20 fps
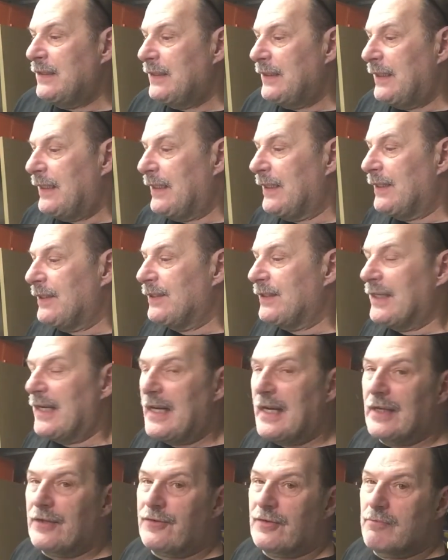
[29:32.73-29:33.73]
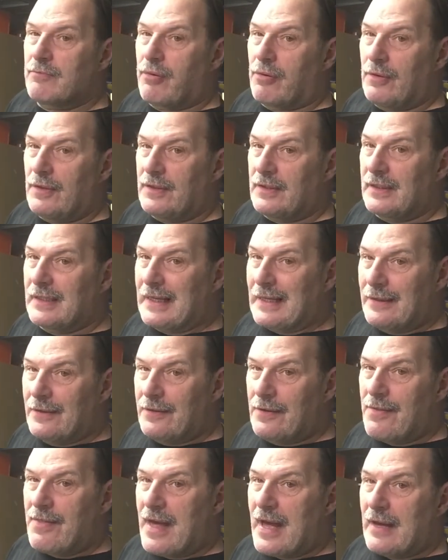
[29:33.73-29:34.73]
And yeah, it's important to
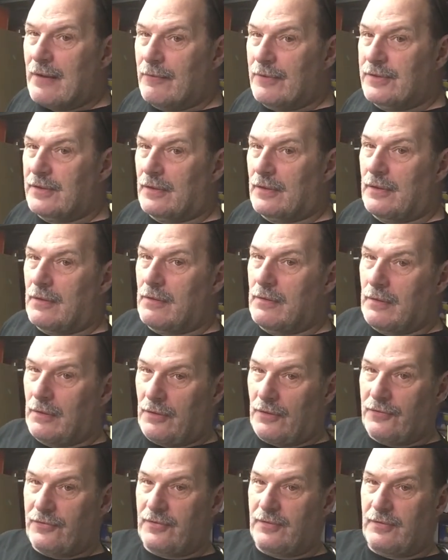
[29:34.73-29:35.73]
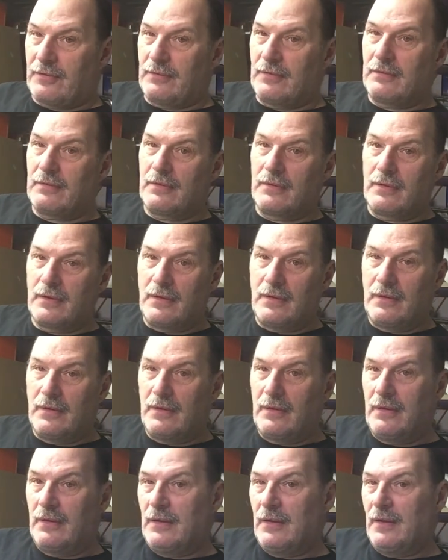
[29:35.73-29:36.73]
clear that with your locals.
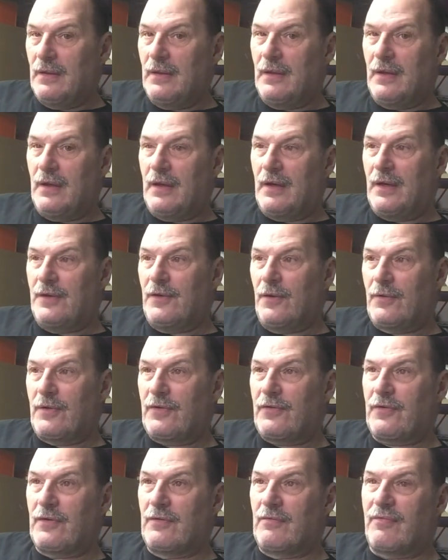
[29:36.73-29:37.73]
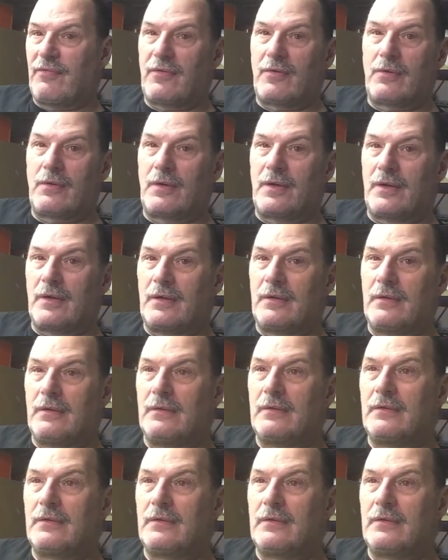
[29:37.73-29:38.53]
I noticed in Florida,